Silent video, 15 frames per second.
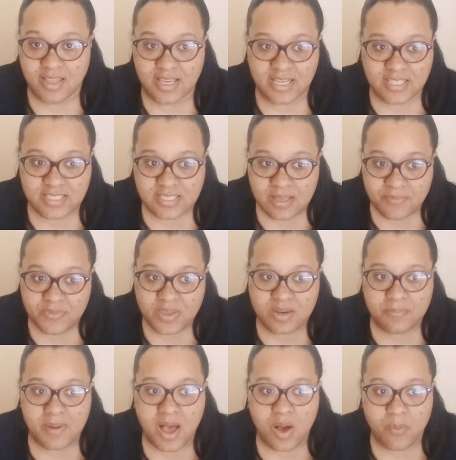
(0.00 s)
Like, it's something
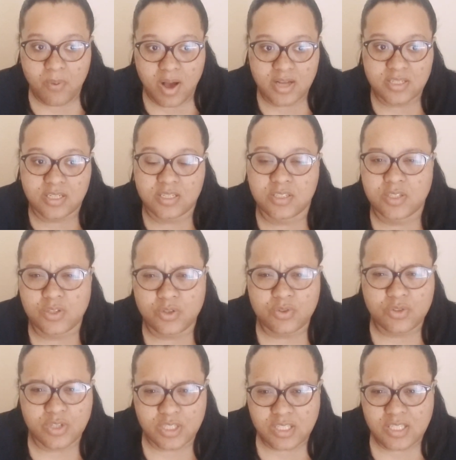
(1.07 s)
about watching
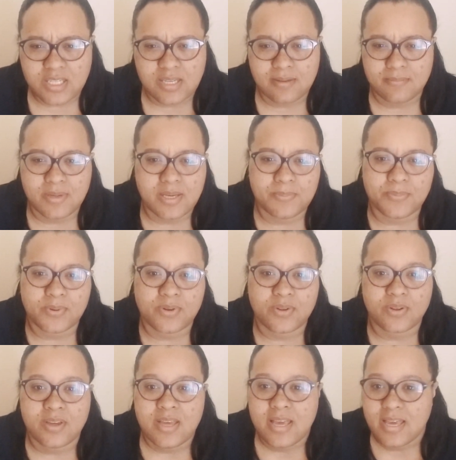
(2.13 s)
two good-looking
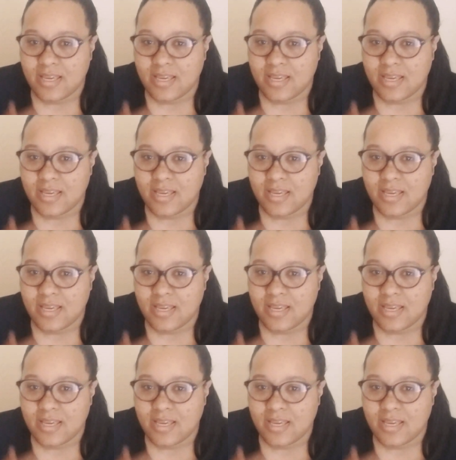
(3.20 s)
people